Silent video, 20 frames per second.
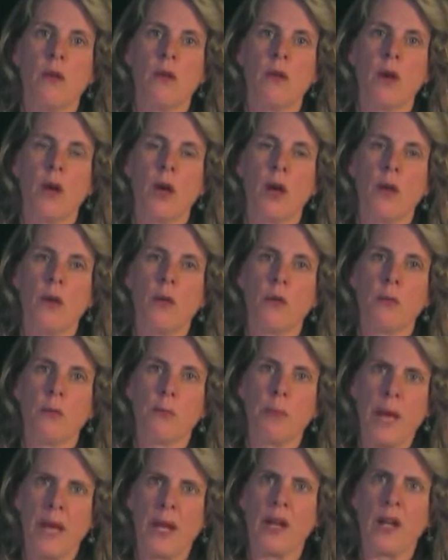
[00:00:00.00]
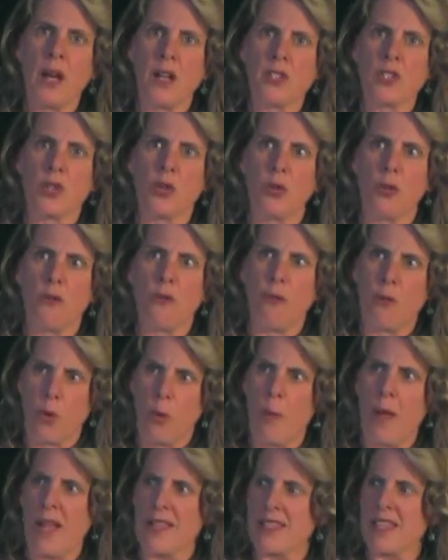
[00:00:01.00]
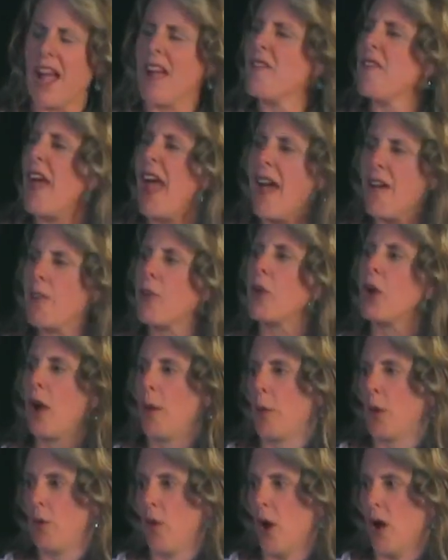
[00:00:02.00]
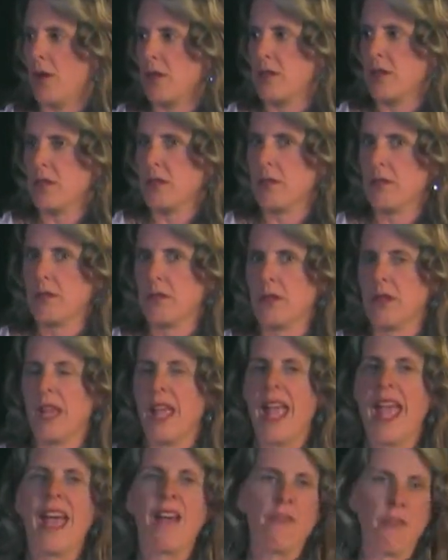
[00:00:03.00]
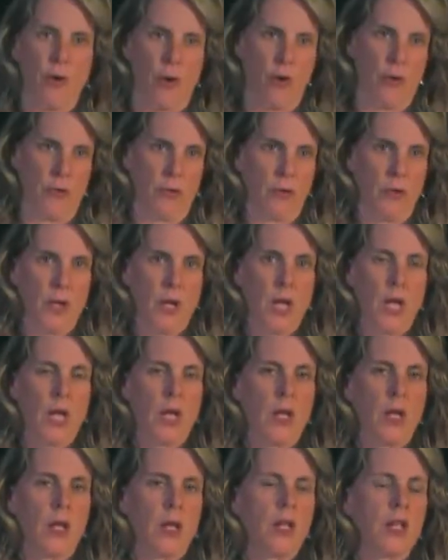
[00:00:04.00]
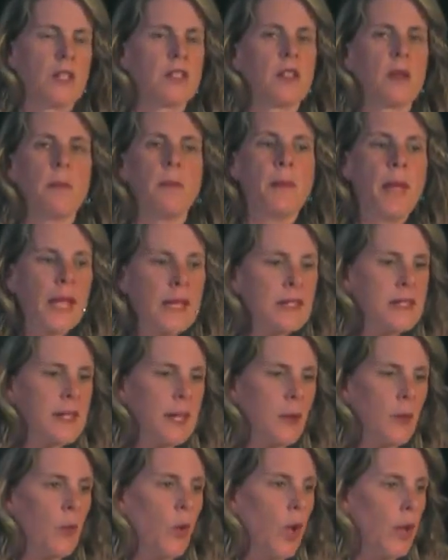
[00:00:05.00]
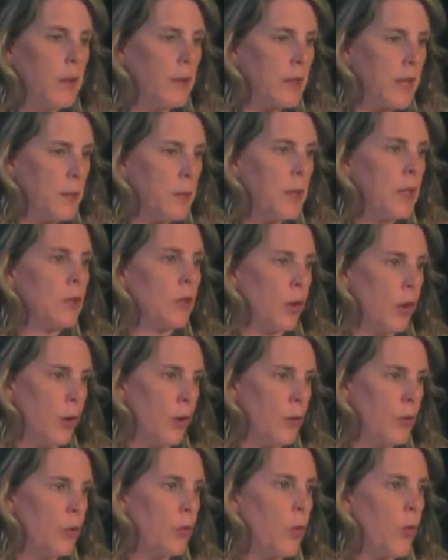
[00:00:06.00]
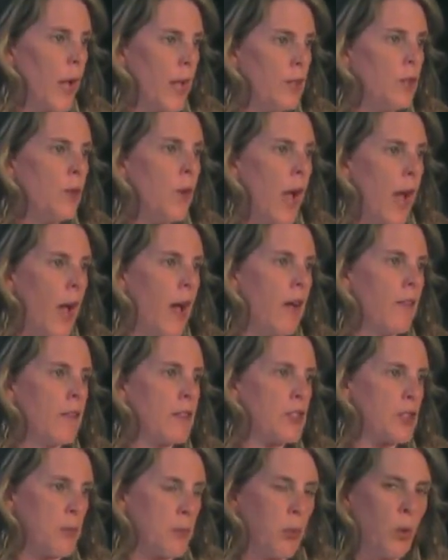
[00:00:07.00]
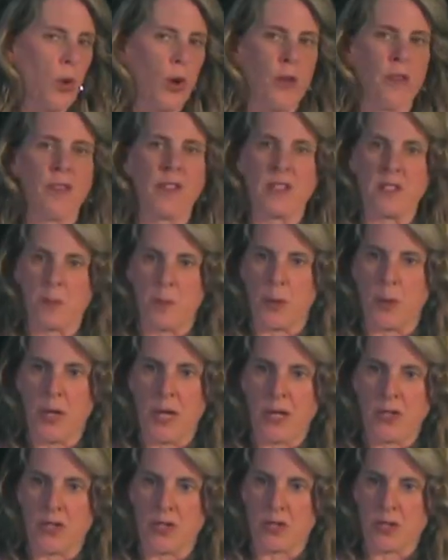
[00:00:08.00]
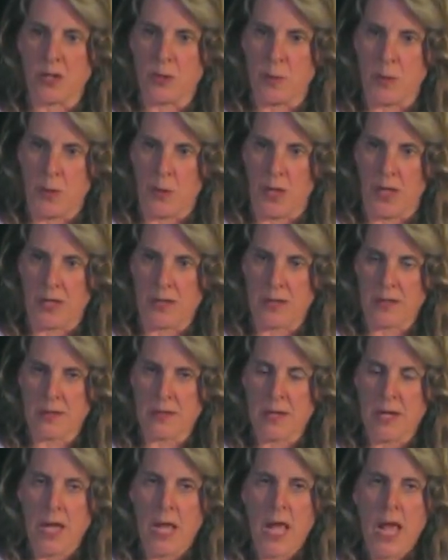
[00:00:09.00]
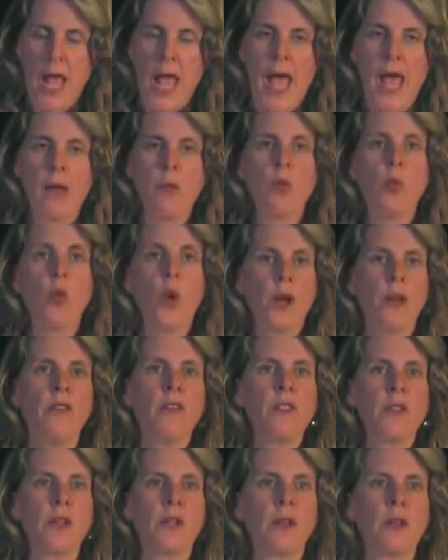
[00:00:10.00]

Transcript: formats I've ever come across, ever. It's amazing what can be learned when you have a supportive experiential experience. And one of